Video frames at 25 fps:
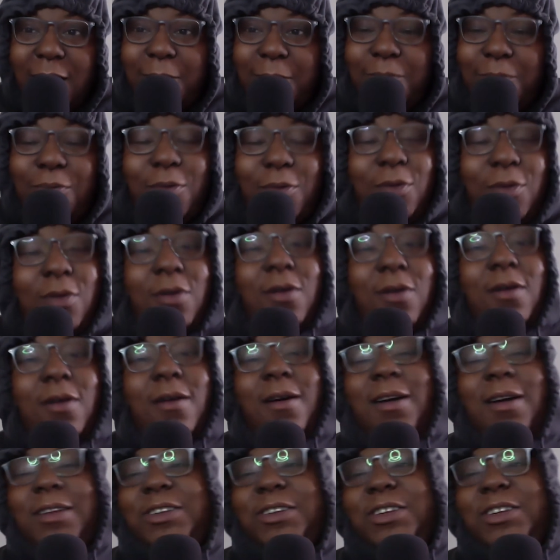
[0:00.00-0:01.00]

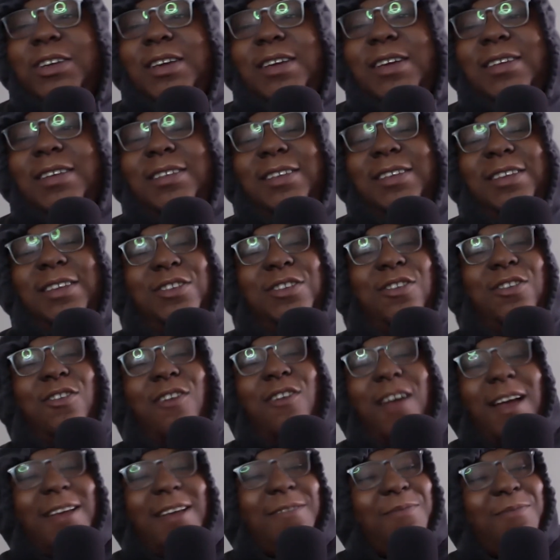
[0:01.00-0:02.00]
Oh, Jesus
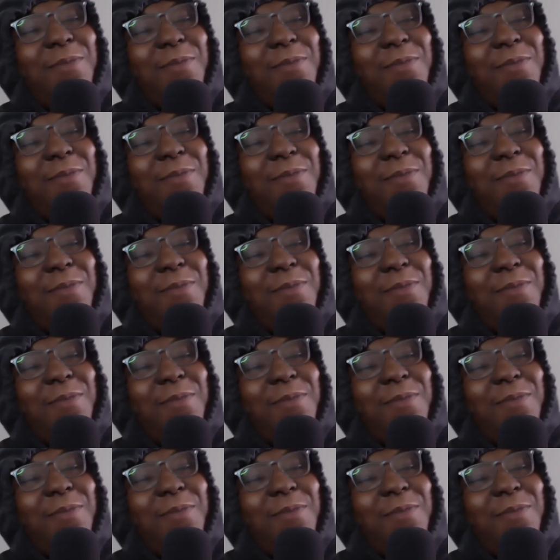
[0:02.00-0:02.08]
Christ.